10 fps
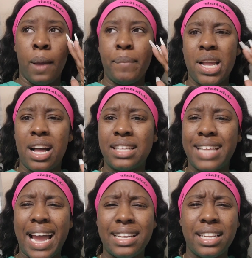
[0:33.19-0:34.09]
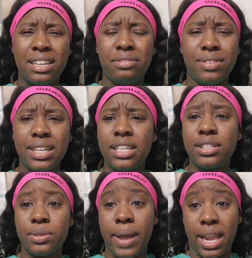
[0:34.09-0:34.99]
because i didn't really
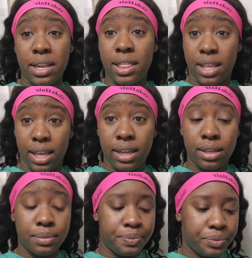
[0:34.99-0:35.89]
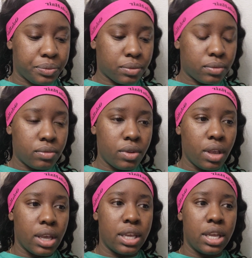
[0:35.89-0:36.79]
do anything
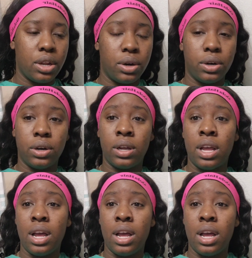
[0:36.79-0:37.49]
you know